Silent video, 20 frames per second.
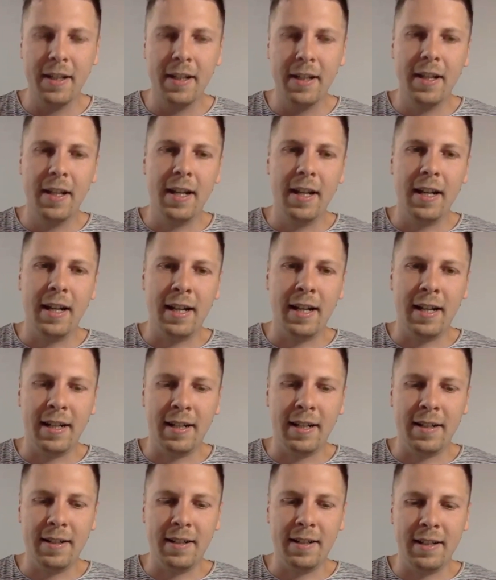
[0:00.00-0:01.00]

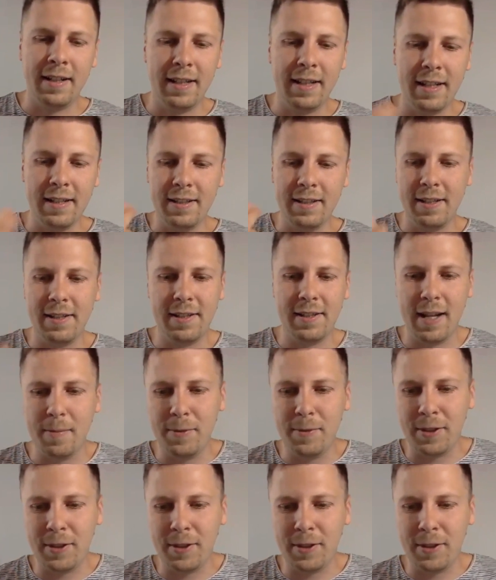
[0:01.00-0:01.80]
And then this double